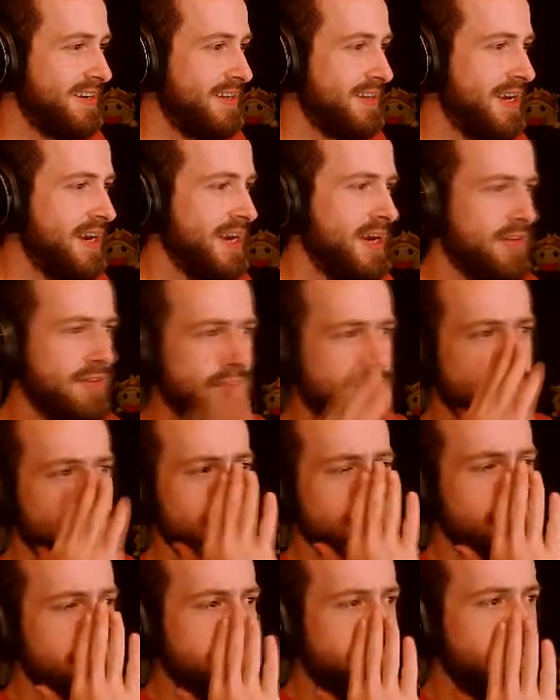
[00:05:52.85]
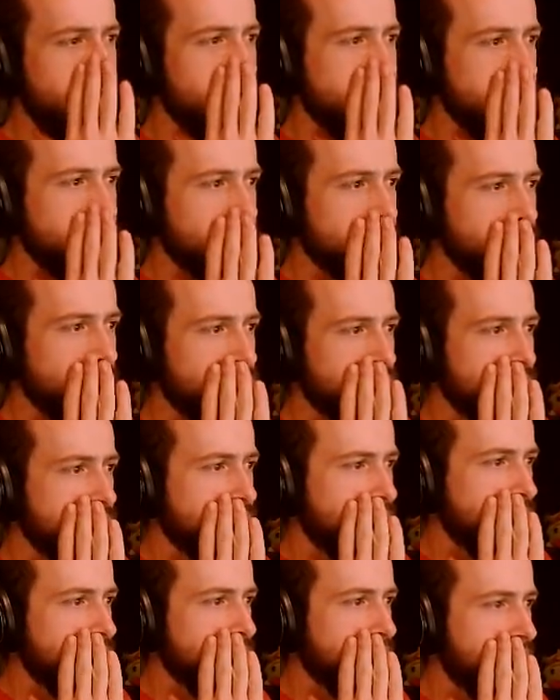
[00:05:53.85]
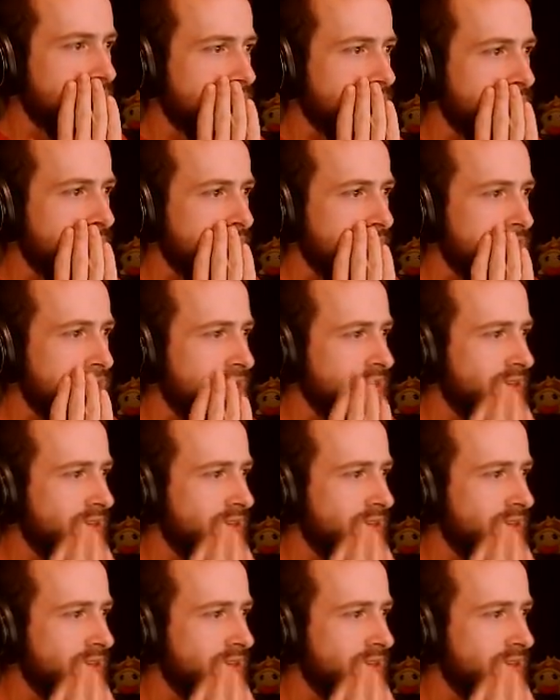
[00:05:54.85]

Yes. Yeah, everything's okay. Joey's a great employee.